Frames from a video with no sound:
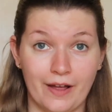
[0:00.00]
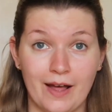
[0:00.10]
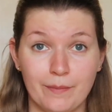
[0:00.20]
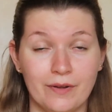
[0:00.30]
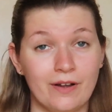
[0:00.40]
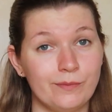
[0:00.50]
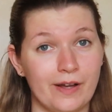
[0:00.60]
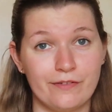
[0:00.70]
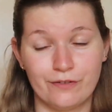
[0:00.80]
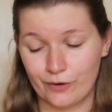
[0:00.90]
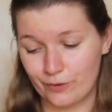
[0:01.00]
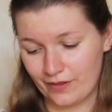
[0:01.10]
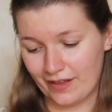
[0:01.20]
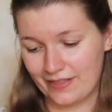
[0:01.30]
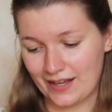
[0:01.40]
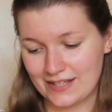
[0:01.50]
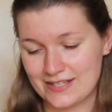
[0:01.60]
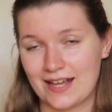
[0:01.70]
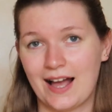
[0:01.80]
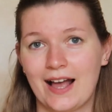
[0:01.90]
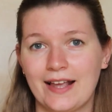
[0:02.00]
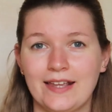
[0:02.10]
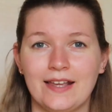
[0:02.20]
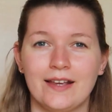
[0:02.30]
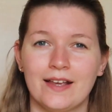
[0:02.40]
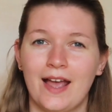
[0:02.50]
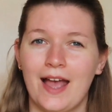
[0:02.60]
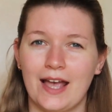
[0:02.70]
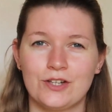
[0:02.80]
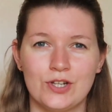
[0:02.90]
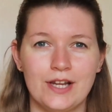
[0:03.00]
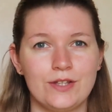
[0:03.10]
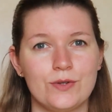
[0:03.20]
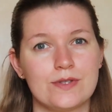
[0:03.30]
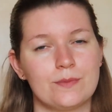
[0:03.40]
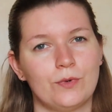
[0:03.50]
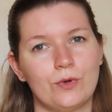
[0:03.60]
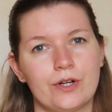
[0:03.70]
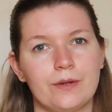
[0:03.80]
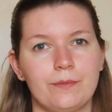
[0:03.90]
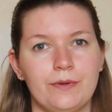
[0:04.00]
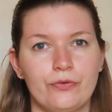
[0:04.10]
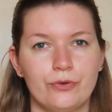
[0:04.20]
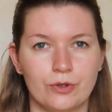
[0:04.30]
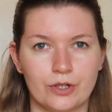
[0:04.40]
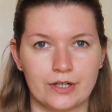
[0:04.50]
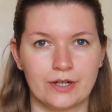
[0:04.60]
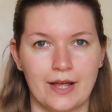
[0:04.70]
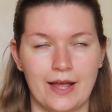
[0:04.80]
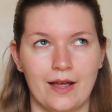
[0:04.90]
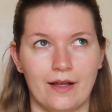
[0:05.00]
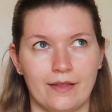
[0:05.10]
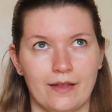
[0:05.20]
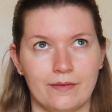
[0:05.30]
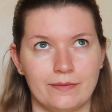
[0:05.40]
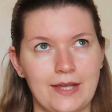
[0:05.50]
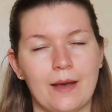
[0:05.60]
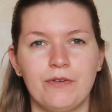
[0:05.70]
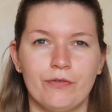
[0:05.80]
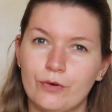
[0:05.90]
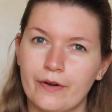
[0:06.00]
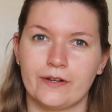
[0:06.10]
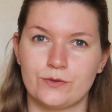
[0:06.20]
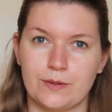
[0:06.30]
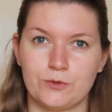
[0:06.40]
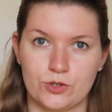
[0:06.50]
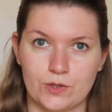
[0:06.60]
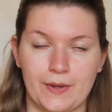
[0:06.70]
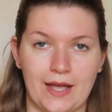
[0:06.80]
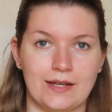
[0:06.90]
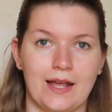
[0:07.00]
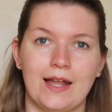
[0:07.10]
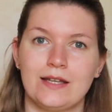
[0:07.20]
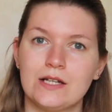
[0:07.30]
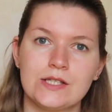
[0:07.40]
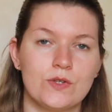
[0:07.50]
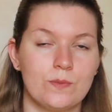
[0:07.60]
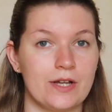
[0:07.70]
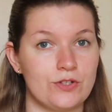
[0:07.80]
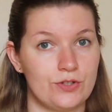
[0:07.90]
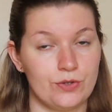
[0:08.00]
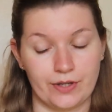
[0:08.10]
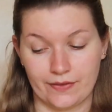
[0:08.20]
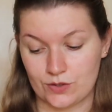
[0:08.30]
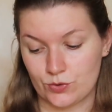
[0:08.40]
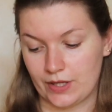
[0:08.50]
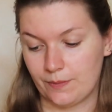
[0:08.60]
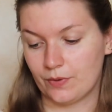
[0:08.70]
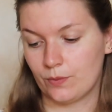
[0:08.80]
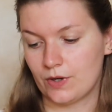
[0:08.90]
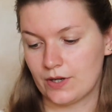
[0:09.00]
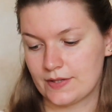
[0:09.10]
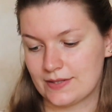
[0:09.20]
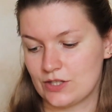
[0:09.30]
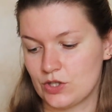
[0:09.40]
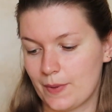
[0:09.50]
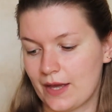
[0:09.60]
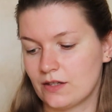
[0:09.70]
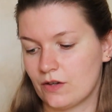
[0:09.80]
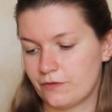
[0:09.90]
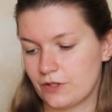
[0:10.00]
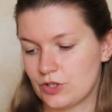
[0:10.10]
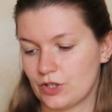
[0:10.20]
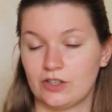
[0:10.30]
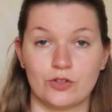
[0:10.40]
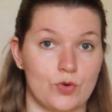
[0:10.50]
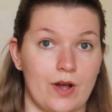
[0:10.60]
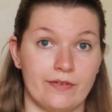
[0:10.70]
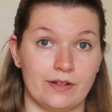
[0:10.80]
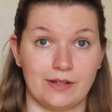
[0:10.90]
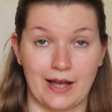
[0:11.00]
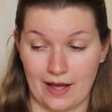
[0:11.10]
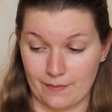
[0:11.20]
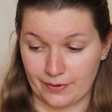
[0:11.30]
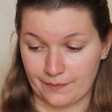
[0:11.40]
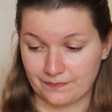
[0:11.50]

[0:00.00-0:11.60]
app on my phone that I actually used more before the trip to Japan, and not so much during the trip, was Japan Official Travel App.